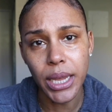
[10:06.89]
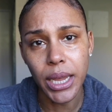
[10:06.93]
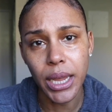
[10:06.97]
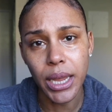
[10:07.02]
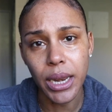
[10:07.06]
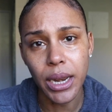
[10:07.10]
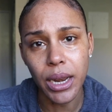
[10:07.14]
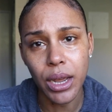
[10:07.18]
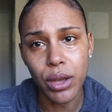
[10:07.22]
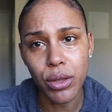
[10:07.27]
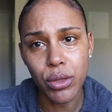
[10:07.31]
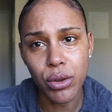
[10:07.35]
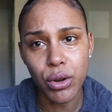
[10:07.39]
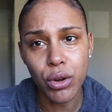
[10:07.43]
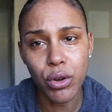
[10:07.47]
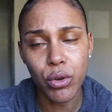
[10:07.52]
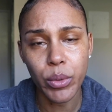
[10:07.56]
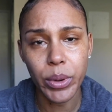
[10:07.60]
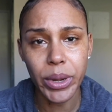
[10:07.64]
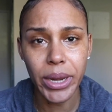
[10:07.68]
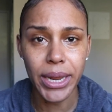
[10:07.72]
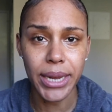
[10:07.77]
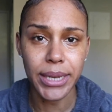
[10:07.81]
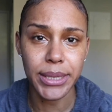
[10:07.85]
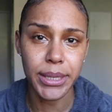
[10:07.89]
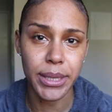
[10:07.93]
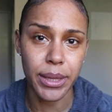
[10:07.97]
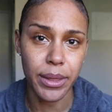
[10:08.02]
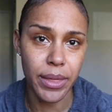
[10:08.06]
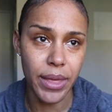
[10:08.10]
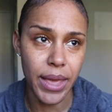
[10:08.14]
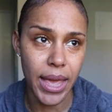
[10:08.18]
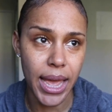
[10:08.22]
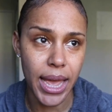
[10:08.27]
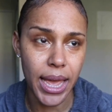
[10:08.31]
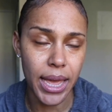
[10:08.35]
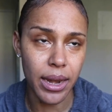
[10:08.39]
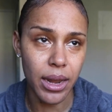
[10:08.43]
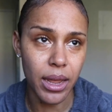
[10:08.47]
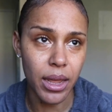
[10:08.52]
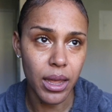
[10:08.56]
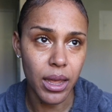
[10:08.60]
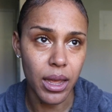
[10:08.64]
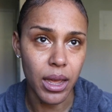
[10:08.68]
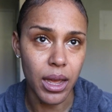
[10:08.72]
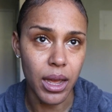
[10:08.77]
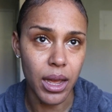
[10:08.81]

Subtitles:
and other ingredients that,